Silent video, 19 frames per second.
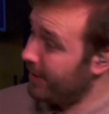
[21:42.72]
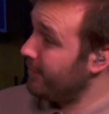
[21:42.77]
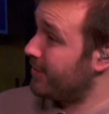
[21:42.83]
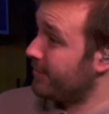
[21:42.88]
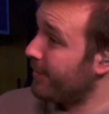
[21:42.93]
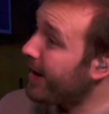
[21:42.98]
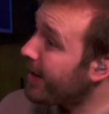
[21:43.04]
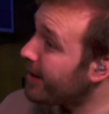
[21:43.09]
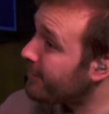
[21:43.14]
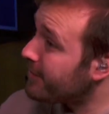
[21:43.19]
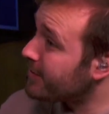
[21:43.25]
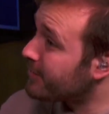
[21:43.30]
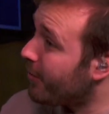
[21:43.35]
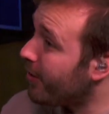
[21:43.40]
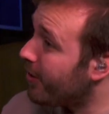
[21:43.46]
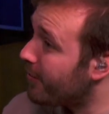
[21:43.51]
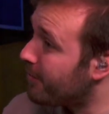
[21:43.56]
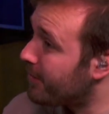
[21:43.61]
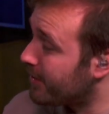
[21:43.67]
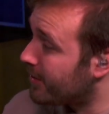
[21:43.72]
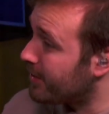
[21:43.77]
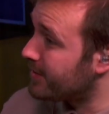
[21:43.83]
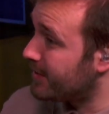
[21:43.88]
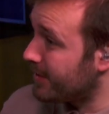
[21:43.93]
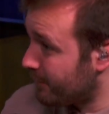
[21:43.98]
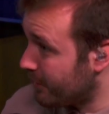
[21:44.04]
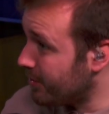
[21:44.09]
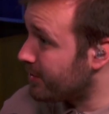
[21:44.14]
Well, he was a man of his word,
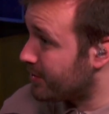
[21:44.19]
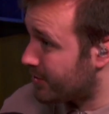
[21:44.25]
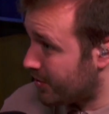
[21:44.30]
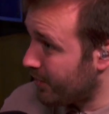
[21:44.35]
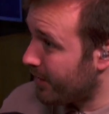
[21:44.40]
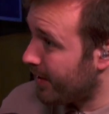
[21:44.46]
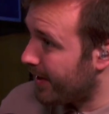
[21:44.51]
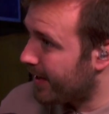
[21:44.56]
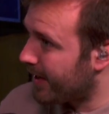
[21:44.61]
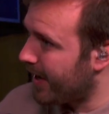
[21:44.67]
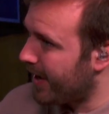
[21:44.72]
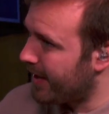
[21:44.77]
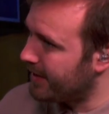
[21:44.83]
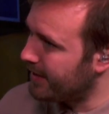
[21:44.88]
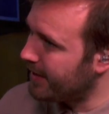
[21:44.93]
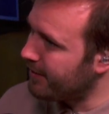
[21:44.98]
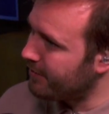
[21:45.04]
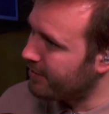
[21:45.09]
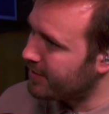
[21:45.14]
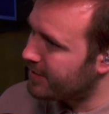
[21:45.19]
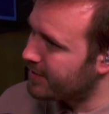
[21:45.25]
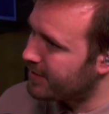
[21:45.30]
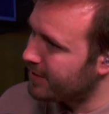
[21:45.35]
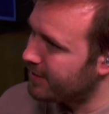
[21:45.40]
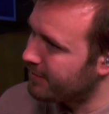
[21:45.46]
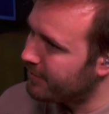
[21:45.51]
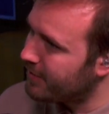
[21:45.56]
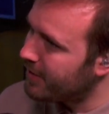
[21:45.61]
because he would do it again. There was
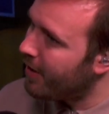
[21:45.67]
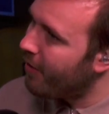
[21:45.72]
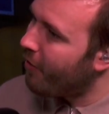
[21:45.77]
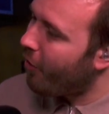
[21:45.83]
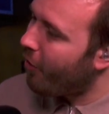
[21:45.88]
some